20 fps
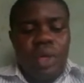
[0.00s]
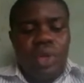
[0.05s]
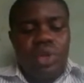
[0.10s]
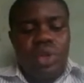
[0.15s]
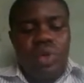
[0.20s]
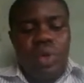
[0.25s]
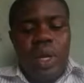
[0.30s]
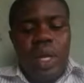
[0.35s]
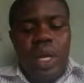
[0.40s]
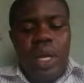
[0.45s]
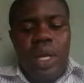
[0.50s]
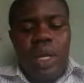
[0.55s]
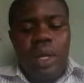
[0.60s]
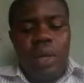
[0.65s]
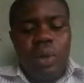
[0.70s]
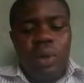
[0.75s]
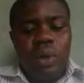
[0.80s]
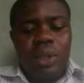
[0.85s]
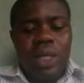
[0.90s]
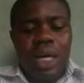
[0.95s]
2A,
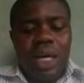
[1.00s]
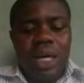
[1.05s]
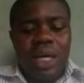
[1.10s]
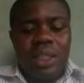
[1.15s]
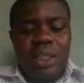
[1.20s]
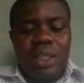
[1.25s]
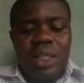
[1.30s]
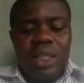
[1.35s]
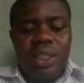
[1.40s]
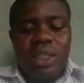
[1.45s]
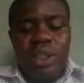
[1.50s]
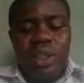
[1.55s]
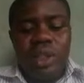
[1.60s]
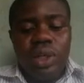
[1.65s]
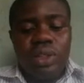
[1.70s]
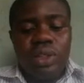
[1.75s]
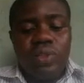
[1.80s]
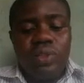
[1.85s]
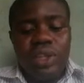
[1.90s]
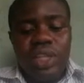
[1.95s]
what are
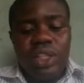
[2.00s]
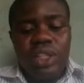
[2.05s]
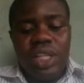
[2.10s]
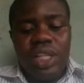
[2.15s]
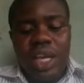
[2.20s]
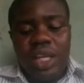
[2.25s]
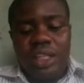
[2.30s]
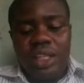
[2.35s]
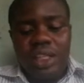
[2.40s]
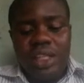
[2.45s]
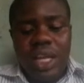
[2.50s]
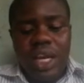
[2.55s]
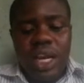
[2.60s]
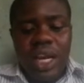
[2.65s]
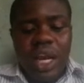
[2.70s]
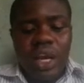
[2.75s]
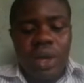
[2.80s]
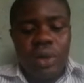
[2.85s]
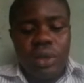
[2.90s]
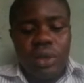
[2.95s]
cartilaginous fish? Yes, yeah,
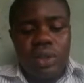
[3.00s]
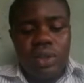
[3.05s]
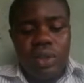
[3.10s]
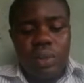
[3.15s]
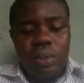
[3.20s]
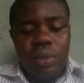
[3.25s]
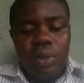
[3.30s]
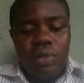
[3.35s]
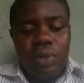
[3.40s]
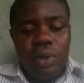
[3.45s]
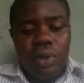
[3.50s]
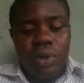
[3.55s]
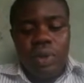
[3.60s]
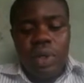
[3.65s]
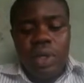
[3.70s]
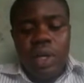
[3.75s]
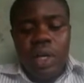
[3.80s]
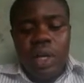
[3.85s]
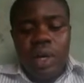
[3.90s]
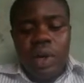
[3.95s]
I caught some of you.
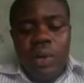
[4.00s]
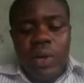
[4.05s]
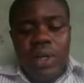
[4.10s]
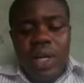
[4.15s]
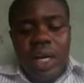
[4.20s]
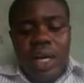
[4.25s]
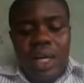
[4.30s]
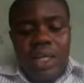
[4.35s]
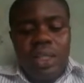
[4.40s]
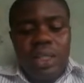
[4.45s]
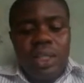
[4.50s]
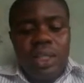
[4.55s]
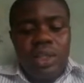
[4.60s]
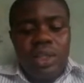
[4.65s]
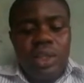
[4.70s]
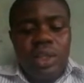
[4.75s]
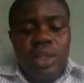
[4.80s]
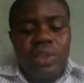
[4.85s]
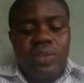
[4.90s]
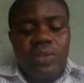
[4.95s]
What are
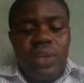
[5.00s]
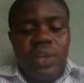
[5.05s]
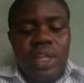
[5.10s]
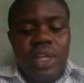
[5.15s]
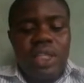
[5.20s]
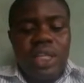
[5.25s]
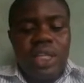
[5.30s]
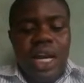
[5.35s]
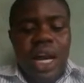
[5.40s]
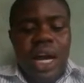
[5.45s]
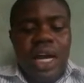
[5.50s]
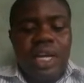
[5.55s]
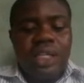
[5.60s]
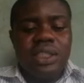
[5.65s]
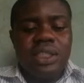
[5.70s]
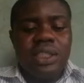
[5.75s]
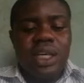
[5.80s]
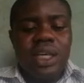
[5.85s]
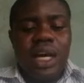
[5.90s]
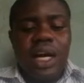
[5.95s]
cartilaginous fish
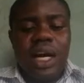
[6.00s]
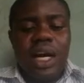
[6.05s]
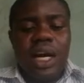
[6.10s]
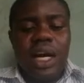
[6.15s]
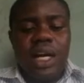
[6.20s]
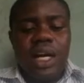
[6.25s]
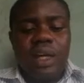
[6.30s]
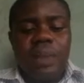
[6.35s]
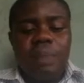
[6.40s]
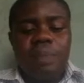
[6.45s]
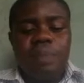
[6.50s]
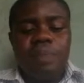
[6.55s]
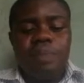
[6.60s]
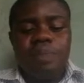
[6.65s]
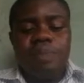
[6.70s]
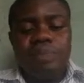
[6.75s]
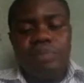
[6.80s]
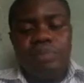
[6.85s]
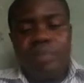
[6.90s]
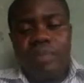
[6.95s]
and uh,
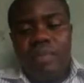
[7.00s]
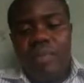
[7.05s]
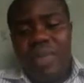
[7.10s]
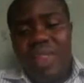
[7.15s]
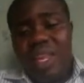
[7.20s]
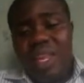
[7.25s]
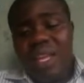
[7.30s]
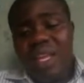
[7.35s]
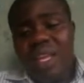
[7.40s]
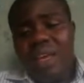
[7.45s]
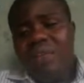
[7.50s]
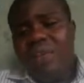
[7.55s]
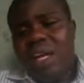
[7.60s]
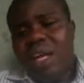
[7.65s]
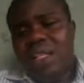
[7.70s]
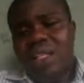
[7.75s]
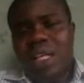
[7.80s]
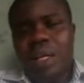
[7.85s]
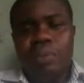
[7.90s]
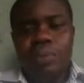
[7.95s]
give
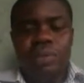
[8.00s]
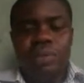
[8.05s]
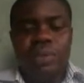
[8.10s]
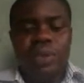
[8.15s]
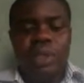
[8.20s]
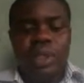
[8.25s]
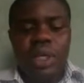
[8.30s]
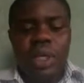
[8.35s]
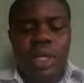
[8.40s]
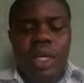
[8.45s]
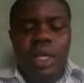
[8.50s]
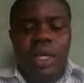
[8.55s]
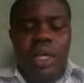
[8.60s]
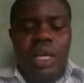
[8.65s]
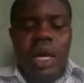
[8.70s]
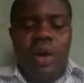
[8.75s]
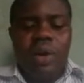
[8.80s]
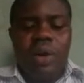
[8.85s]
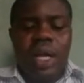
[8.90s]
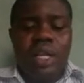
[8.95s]
examples.
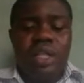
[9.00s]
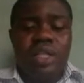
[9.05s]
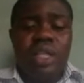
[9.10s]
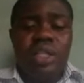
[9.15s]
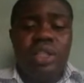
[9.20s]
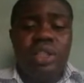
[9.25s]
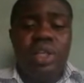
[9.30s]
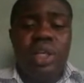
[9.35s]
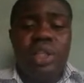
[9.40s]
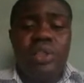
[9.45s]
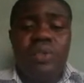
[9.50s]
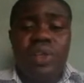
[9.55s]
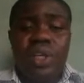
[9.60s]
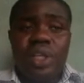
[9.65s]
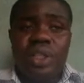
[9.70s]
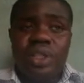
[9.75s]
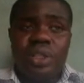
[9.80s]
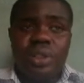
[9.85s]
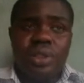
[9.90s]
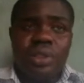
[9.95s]
Now, cartilaginous
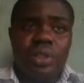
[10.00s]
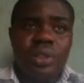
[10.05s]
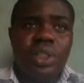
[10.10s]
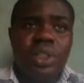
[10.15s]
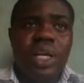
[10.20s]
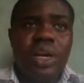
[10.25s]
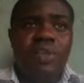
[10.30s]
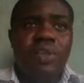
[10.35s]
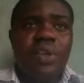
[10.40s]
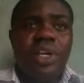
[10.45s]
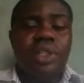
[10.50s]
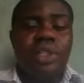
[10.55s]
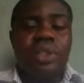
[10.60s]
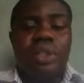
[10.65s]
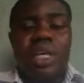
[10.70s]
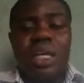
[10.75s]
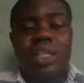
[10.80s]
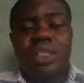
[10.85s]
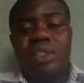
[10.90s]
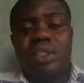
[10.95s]
fish, you know the definition
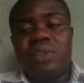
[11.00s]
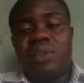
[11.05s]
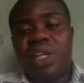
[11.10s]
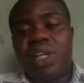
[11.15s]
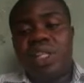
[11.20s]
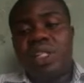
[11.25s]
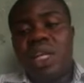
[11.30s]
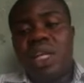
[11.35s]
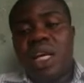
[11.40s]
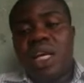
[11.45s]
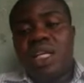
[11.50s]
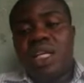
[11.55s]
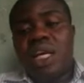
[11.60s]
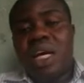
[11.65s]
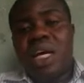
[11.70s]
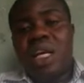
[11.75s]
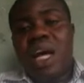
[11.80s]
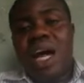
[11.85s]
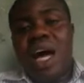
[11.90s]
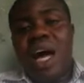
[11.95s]
that is fish
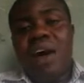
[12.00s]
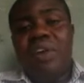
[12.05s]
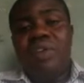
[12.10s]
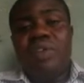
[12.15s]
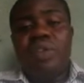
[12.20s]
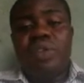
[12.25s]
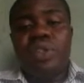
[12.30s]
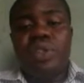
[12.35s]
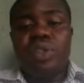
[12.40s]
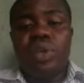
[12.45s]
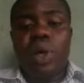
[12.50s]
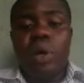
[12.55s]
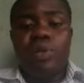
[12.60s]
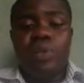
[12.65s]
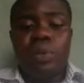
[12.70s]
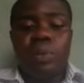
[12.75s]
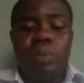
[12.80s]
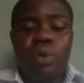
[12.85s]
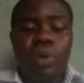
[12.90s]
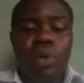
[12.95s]
that have
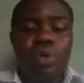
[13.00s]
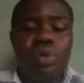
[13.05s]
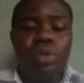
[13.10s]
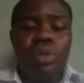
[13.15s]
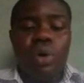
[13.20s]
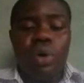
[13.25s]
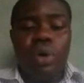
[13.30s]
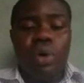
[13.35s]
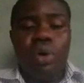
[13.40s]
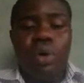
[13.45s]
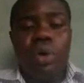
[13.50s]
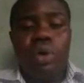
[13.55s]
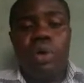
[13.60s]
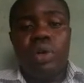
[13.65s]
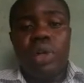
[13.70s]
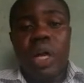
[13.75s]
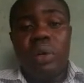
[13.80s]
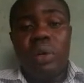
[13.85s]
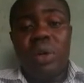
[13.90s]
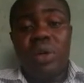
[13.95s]
soft bones or
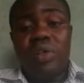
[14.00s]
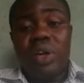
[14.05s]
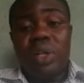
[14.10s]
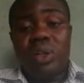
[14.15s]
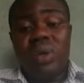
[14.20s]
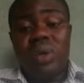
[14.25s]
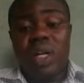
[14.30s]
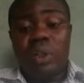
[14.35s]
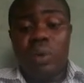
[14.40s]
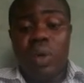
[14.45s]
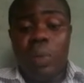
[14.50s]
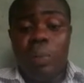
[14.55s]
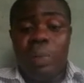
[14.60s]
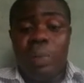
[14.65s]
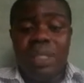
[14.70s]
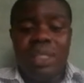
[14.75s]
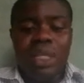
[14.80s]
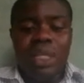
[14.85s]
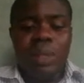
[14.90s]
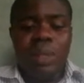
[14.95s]
that we refer to as what
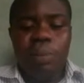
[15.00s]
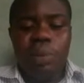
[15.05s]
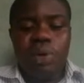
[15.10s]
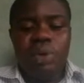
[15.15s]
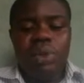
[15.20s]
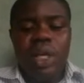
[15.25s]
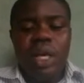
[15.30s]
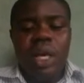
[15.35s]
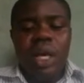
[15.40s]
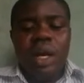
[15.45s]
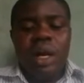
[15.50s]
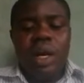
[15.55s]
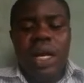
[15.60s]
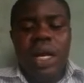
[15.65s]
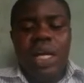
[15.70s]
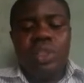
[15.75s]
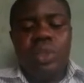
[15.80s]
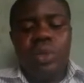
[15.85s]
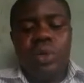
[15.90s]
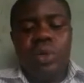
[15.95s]
biscuit bones. All
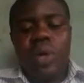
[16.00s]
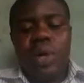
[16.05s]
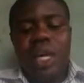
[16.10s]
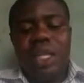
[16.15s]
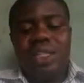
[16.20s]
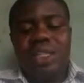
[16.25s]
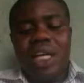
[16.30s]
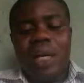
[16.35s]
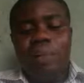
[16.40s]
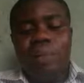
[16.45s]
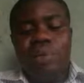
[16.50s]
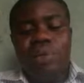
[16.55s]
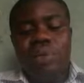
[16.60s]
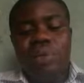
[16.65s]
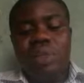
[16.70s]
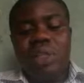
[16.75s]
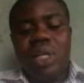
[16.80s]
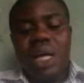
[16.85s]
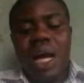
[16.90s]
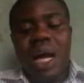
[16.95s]
right, so
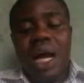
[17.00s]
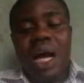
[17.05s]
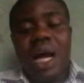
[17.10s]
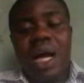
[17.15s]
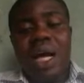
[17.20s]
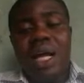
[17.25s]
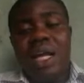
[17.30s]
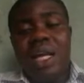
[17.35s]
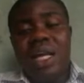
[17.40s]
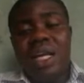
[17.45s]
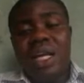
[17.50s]
examples are